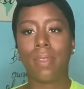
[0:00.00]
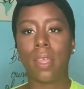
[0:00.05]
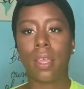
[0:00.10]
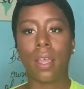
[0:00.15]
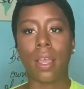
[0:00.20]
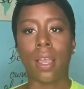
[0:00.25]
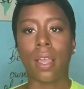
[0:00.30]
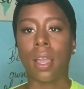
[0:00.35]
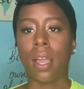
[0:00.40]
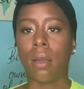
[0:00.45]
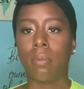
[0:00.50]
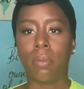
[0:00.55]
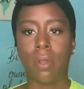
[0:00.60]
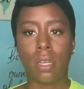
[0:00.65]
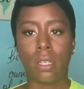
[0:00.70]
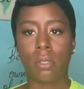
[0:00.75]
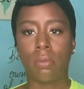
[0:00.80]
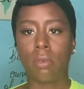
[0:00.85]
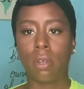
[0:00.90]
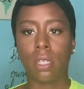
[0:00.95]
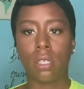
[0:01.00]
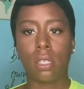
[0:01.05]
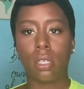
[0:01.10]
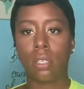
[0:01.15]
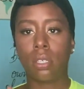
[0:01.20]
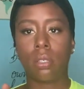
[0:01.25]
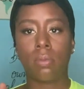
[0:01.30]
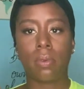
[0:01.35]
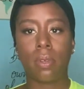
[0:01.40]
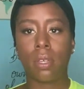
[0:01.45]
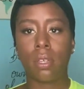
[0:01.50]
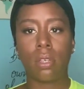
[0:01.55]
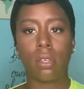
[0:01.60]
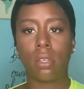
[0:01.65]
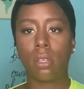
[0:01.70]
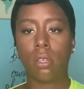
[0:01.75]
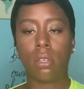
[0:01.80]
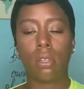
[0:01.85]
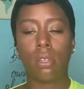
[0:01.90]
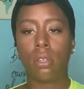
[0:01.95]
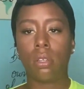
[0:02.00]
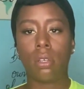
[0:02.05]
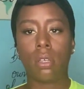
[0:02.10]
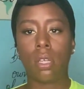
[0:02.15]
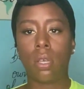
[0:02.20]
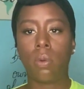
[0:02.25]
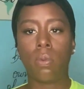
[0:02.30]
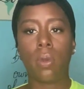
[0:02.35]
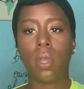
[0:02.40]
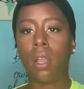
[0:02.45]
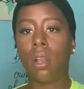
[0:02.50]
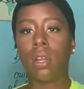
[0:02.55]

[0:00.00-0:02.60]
I got blush brushes, but we